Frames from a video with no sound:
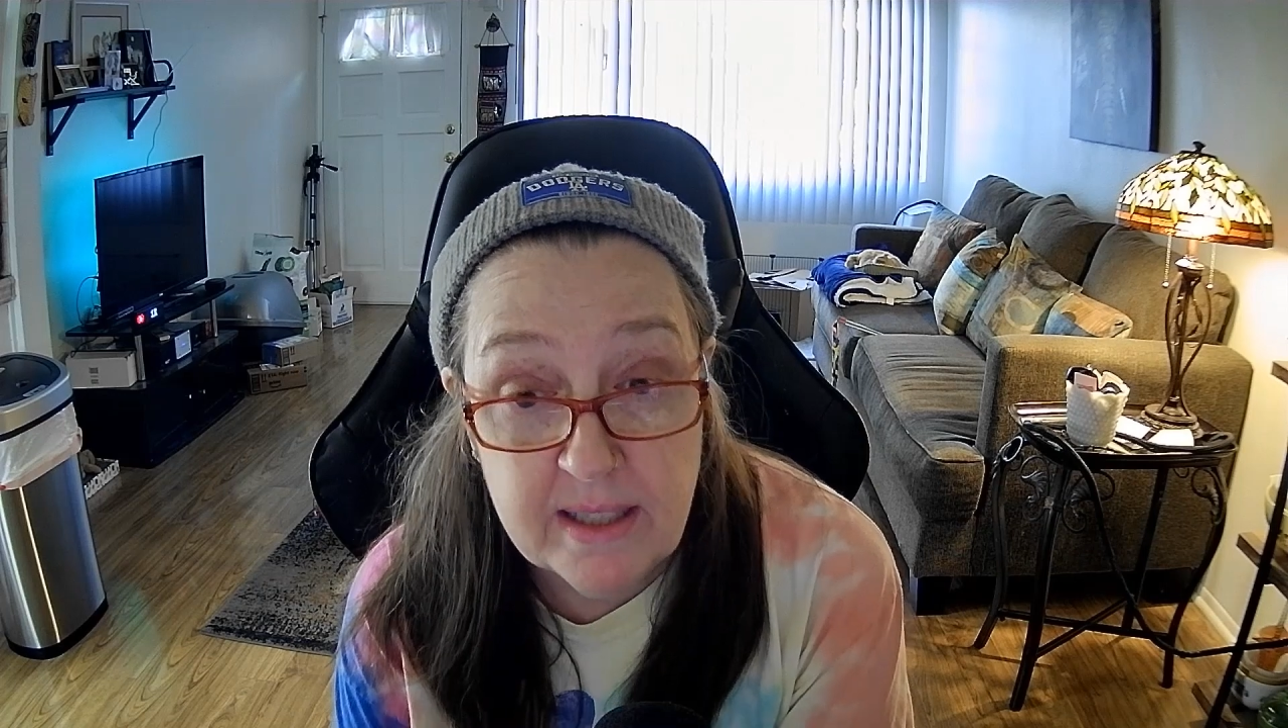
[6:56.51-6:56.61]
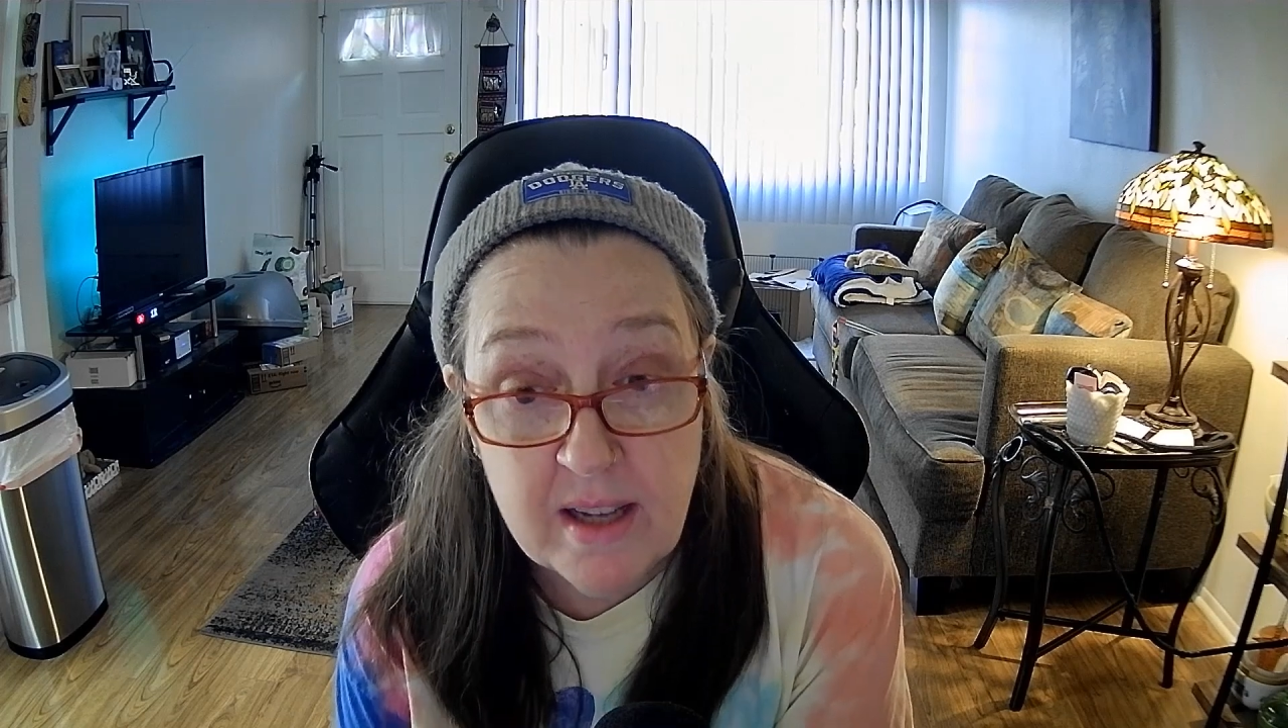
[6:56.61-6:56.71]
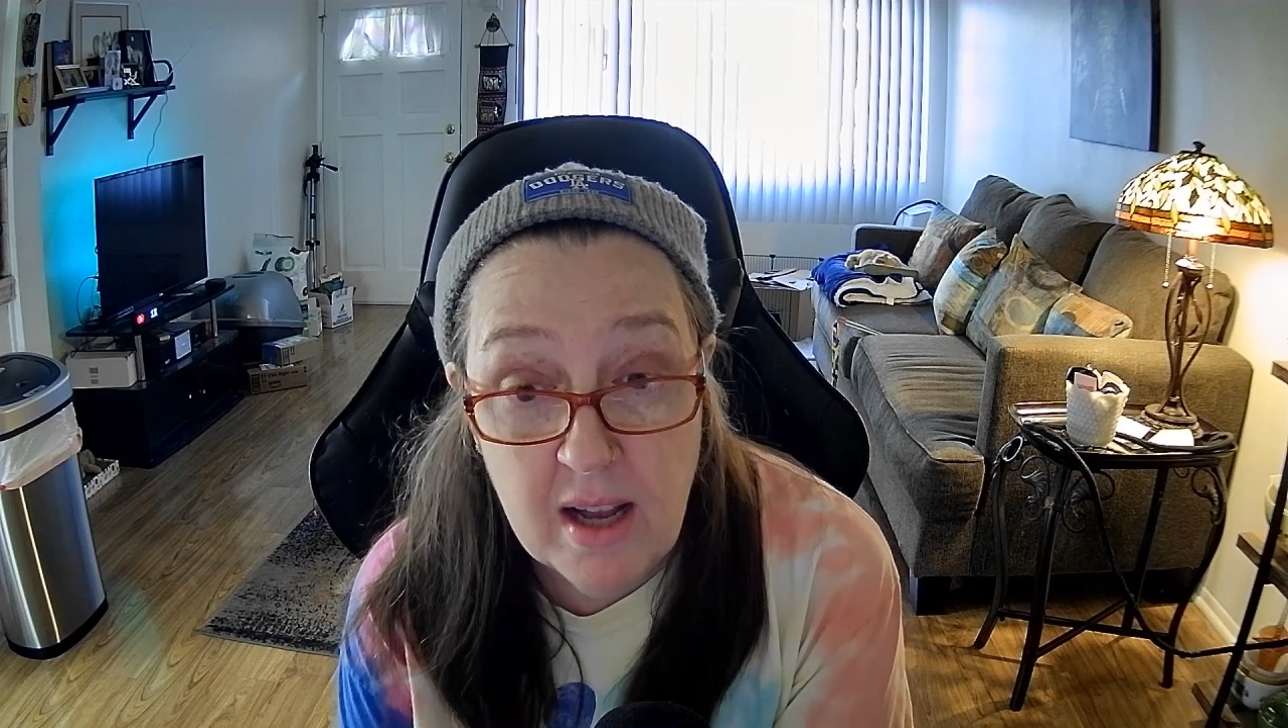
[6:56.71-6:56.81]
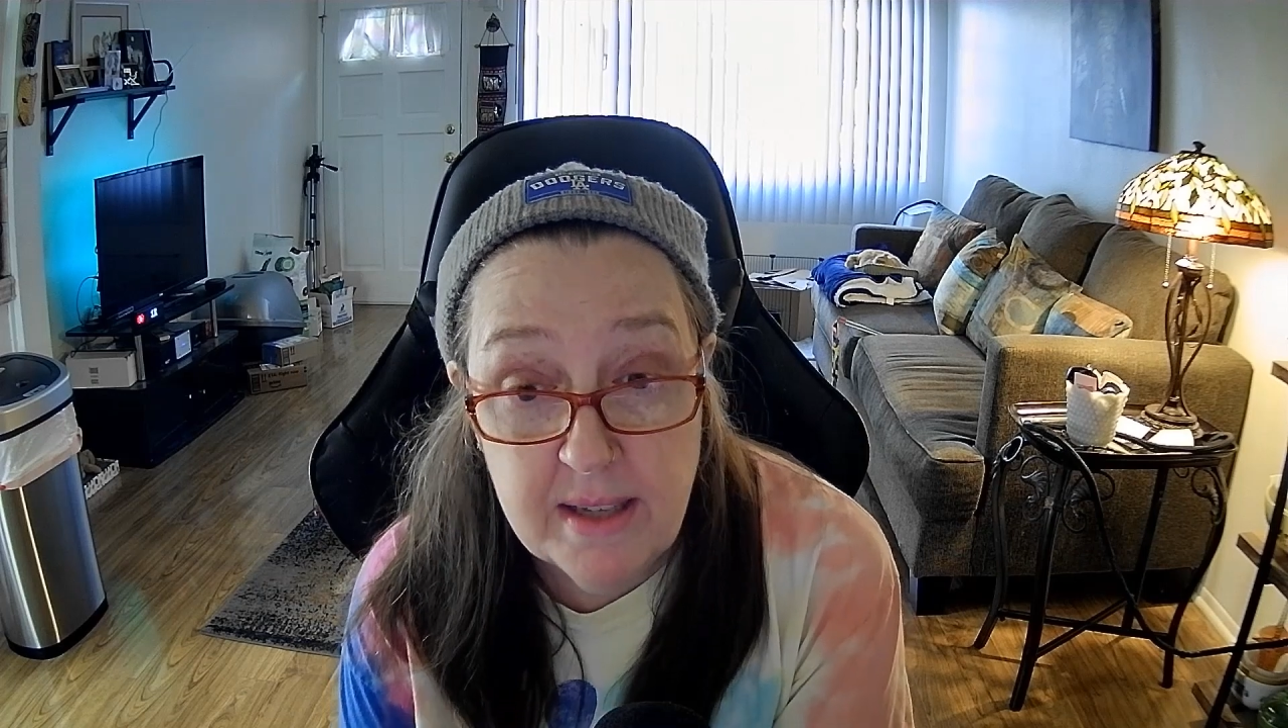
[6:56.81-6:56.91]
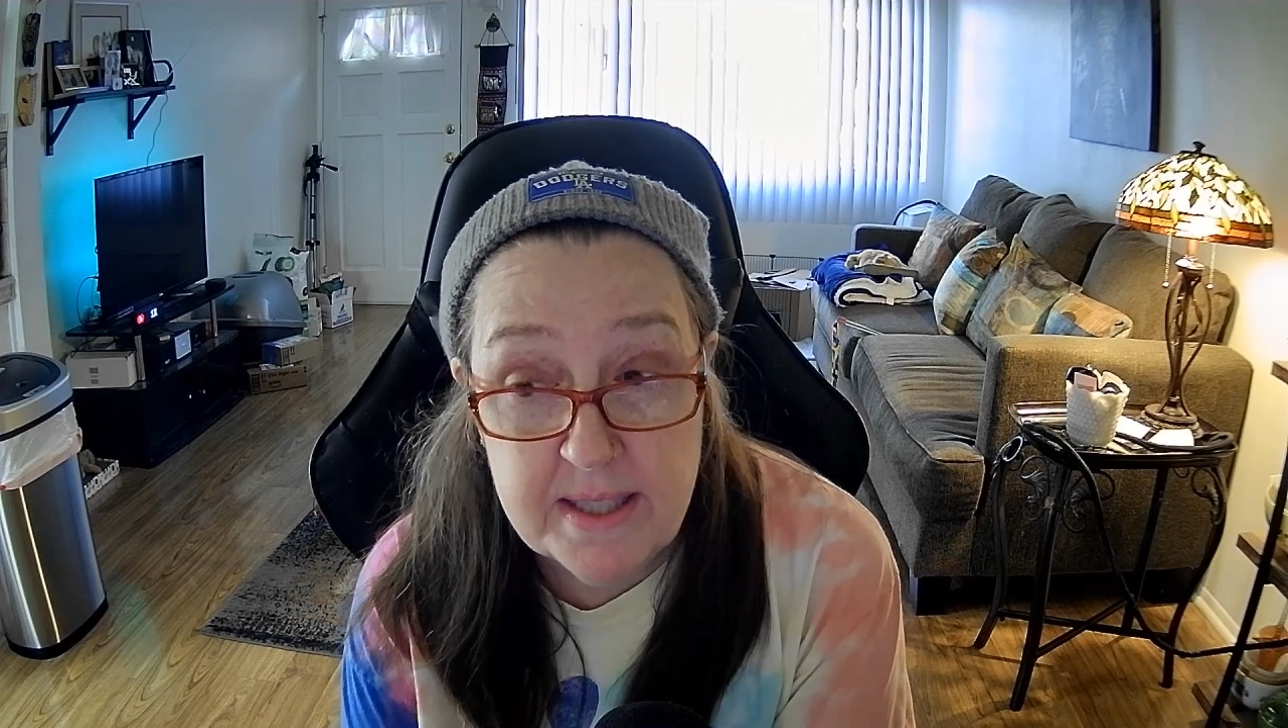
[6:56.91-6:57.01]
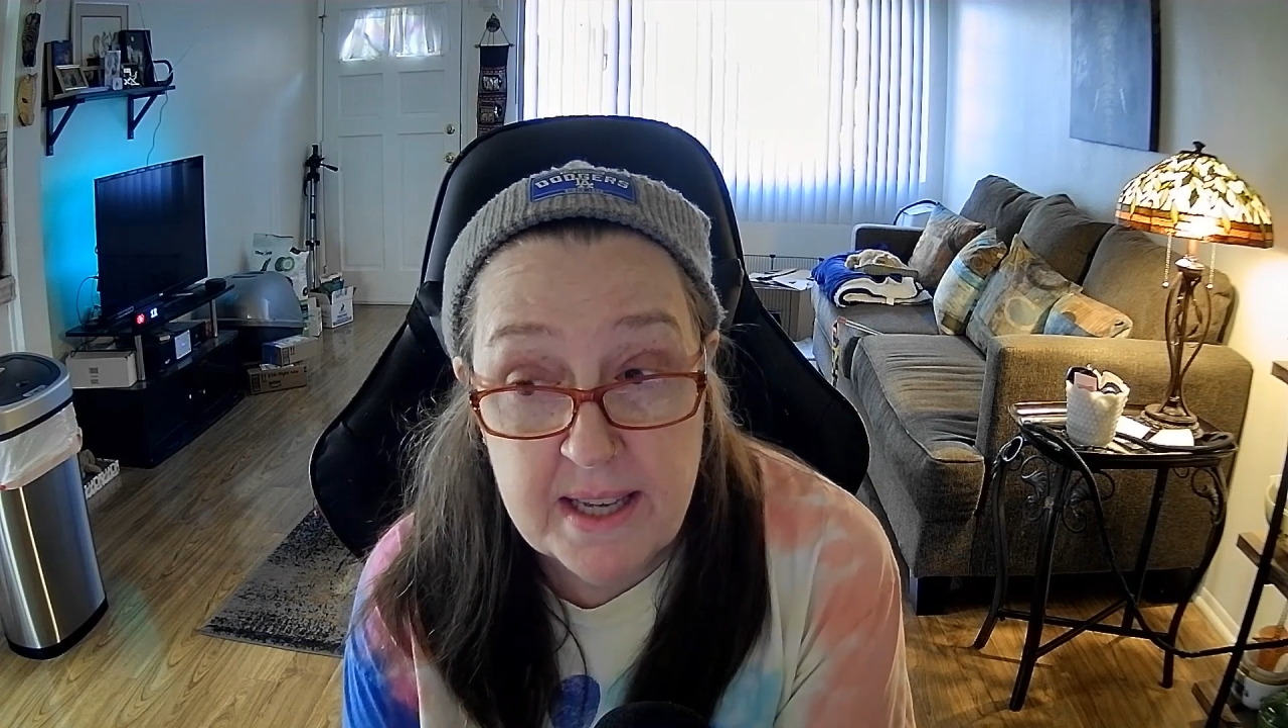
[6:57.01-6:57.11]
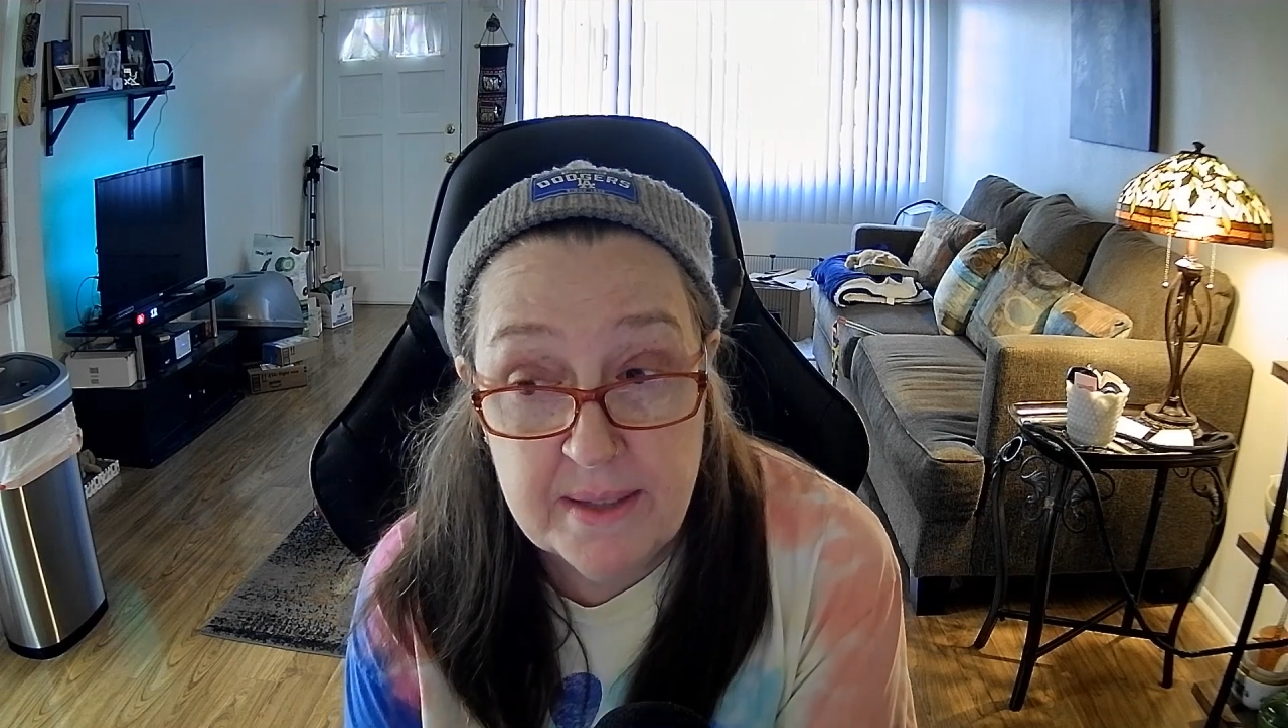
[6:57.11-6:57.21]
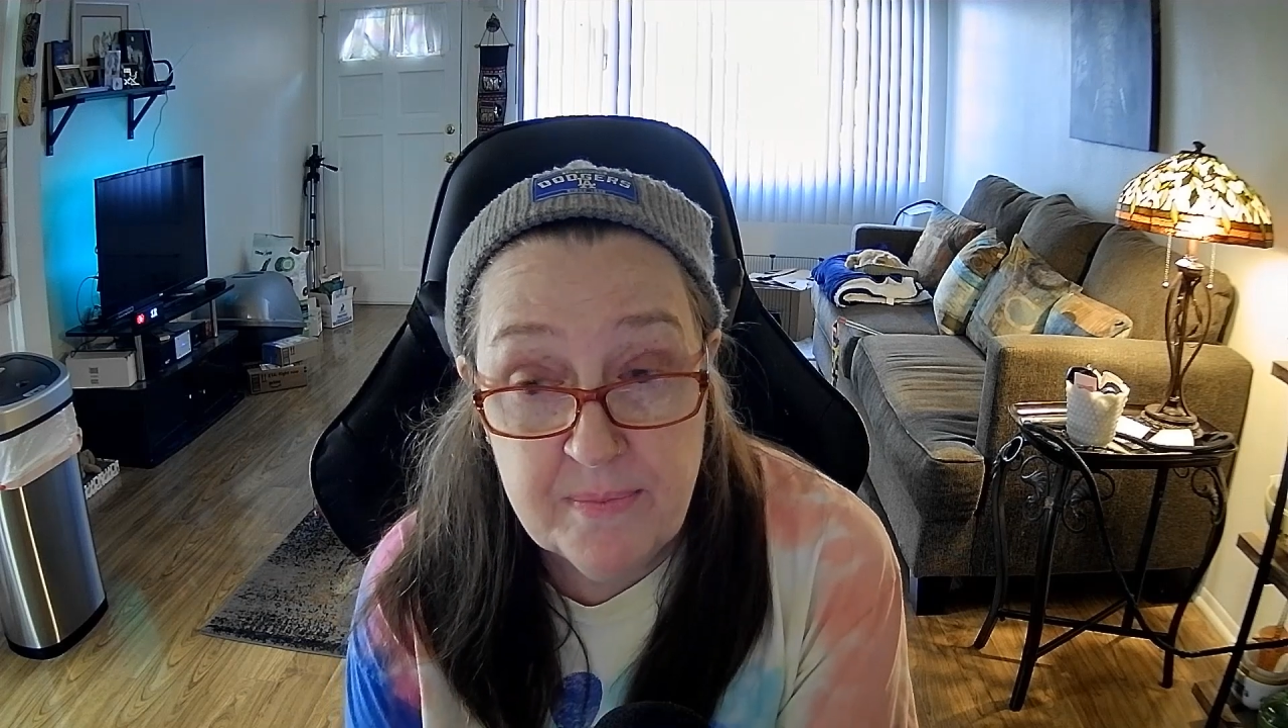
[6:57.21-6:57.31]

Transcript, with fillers: content,